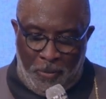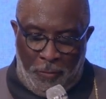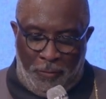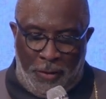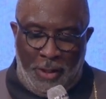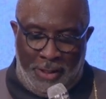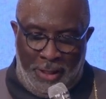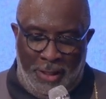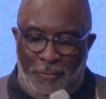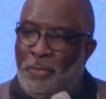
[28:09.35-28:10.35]
for the
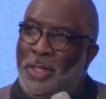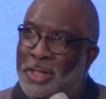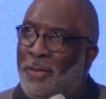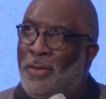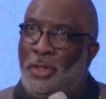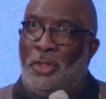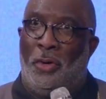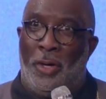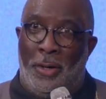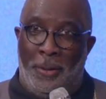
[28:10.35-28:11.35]
deliverance of her
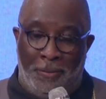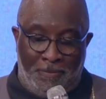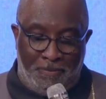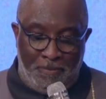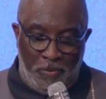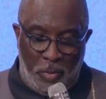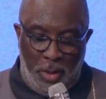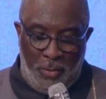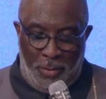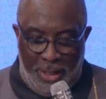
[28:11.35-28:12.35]
daughter.
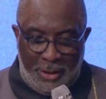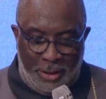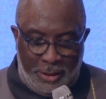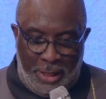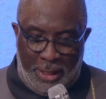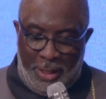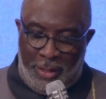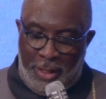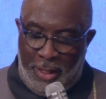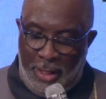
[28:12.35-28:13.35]
Well, here's the second thing.